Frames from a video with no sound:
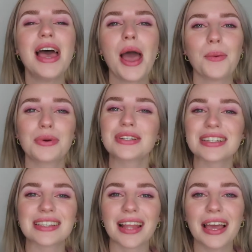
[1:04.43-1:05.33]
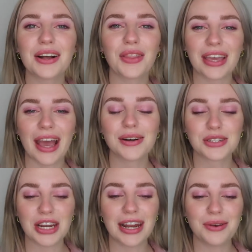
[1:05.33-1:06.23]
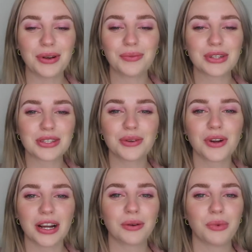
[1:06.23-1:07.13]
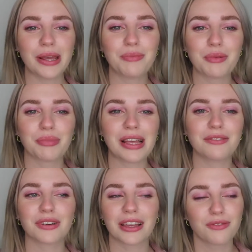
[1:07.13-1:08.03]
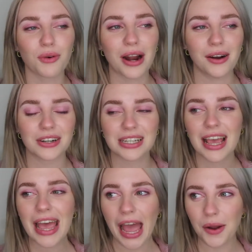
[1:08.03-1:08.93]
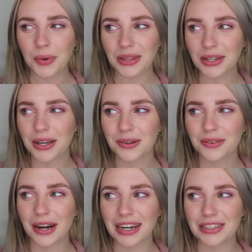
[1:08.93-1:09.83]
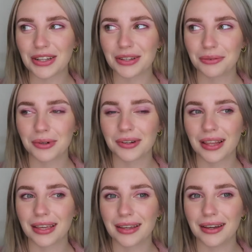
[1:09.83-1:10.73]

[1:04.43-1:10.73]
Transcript: and we were just laying on the couch and it was so dark, and we had been playing for like 4 hours, and we look over at each other and we were like,